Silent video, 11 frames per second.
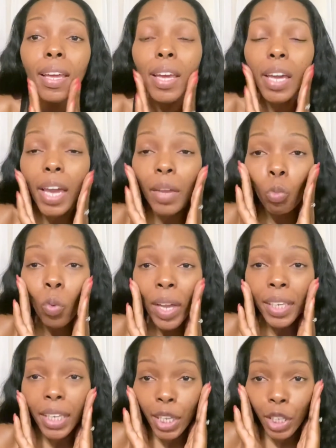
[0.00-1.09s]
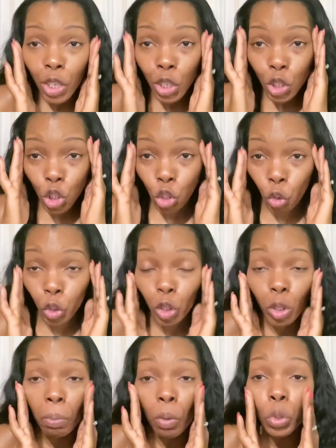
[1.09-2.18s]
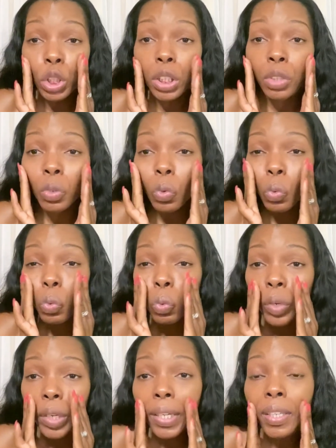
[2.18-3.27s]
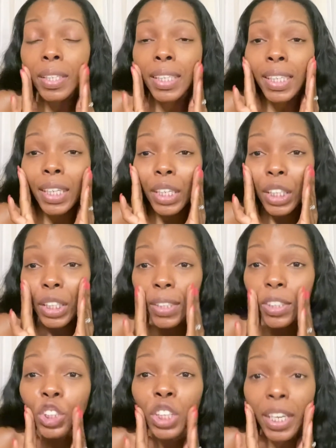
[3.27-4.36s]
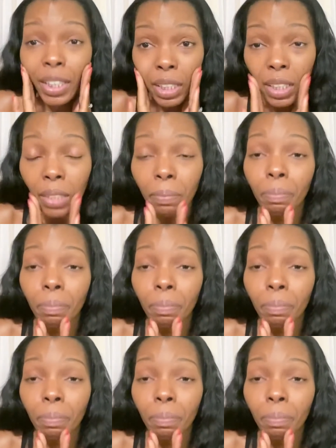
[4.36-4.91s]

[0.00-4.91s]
and went in circular motion really gently,